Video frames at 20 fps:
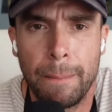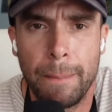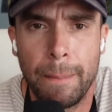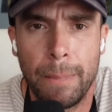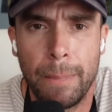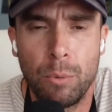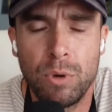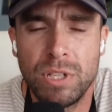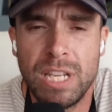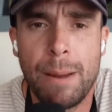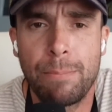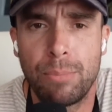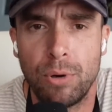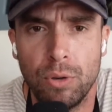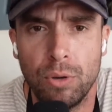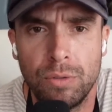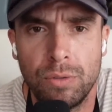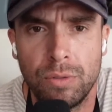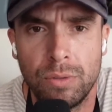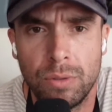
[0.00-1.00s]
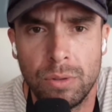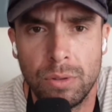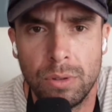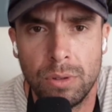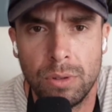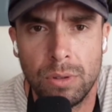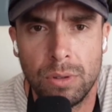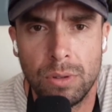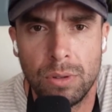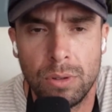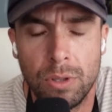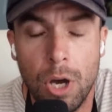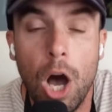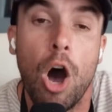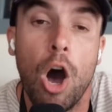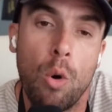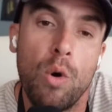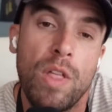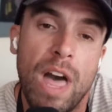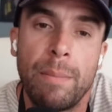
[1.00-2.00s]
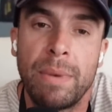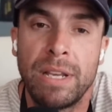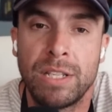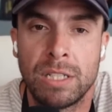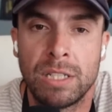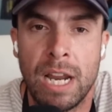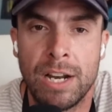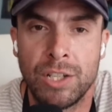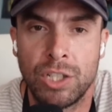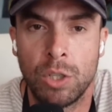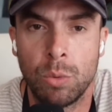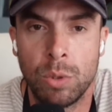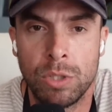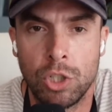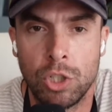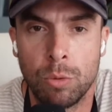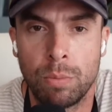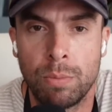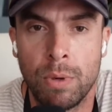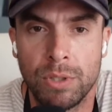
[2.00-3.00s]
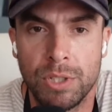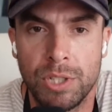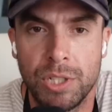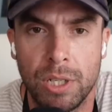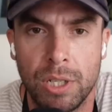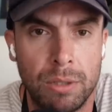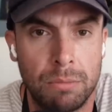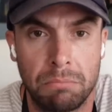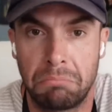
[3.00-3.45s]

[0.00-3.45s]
What does that prove? oh, well, that means the Niners going to win the Super Bowl this year.